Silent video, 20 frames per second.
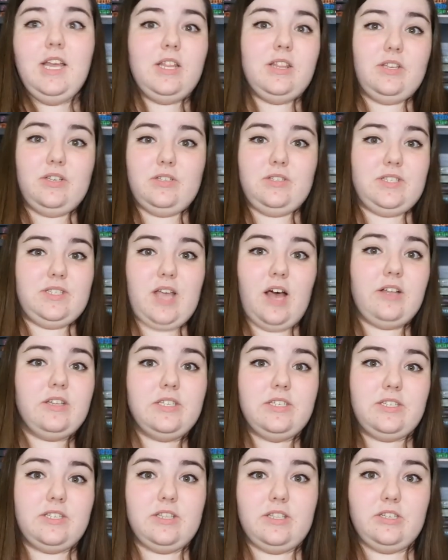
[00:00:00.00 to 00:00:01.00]
they'll sell
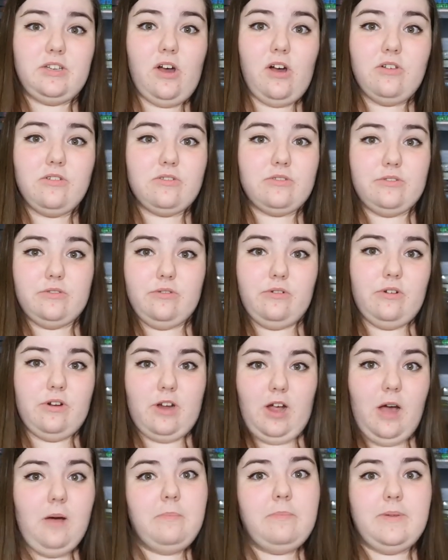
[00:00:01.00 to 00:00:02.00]
it to the dollar store
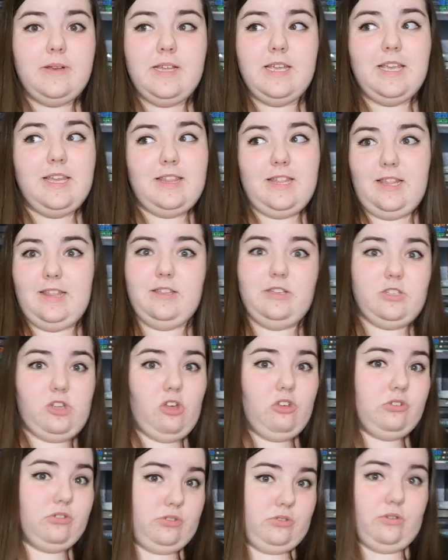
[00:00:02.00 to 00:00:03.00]
company and then the
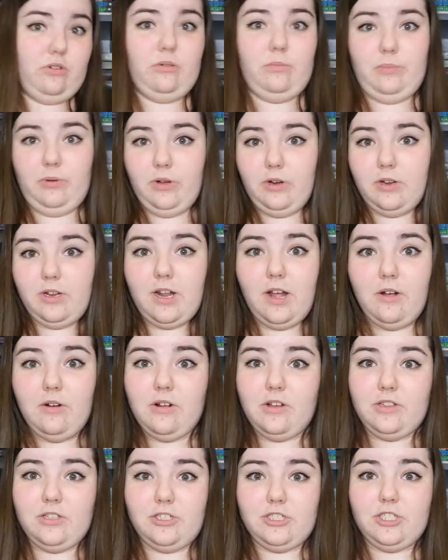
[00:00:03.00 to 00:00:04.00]
dollar store will put it out
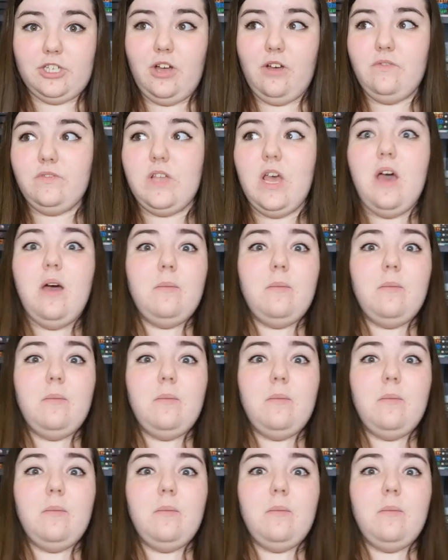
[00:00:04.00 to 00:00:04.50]
on their shelves,